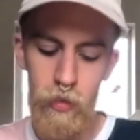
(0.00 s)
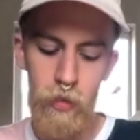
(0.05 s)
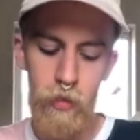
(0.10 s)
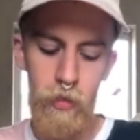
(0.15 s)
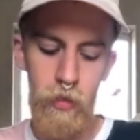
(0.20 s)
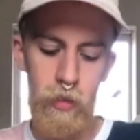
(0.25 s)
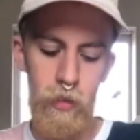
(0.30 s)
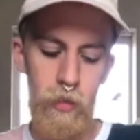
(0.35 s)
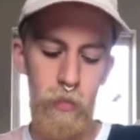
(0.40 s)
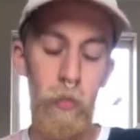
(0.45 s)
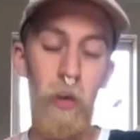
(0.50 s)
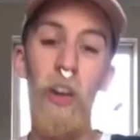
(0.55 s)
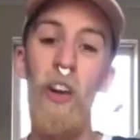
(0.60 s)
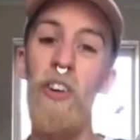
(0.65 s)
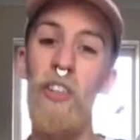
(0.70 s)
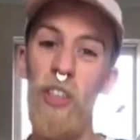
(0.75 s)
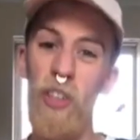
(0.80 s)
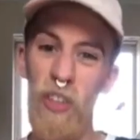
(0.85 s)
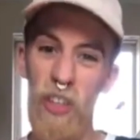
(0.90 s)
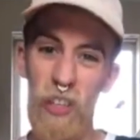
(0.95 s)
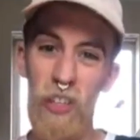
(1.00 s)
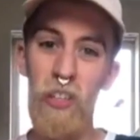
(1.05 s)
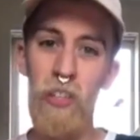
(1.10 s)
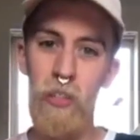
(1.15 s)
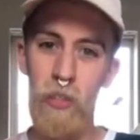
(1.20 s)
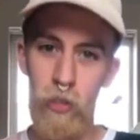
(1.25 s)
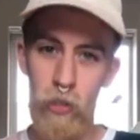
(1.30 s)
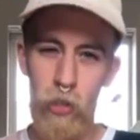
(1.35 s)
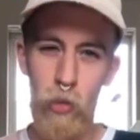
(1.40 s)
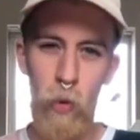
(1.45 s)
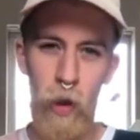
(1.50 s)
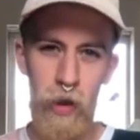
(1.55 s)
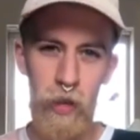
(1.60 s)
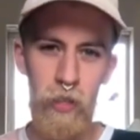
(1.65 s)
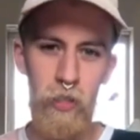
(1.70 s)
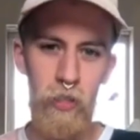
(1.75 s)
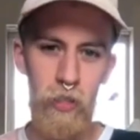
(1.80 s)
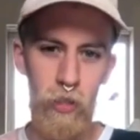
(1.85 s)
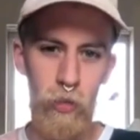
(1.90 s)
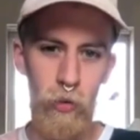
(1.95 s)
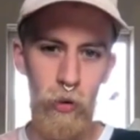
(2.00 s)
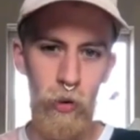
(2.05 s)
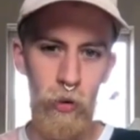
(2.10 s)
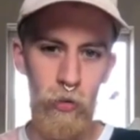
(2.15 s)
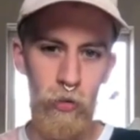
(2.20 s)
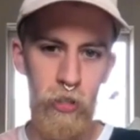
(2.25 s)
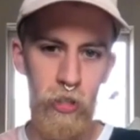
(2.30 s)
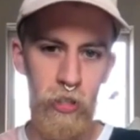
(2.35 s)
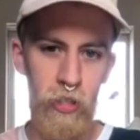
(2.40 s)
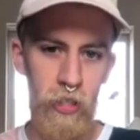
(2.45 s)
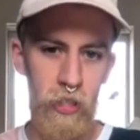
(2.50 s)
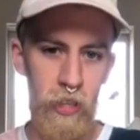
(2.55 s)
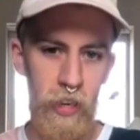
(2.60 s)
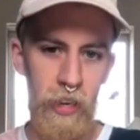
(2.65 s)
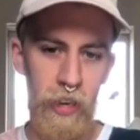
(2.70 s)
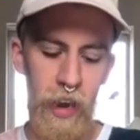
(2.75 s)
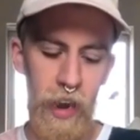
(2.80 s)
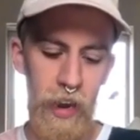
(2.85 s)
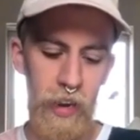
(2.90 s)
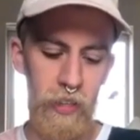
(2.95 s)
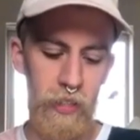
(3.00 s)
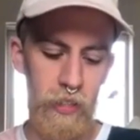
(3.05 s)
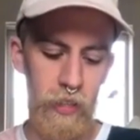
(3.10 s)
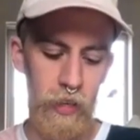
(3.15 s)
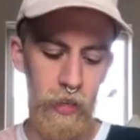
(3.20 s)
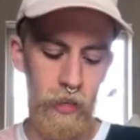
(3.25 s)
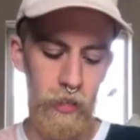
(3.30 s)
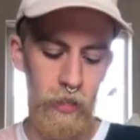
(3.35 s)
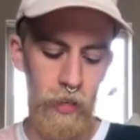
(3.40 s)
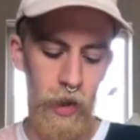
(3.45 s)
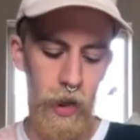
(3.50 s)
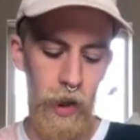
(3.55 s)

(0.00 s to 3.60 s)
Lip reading: We're going to do this twice through, just in case, like I say,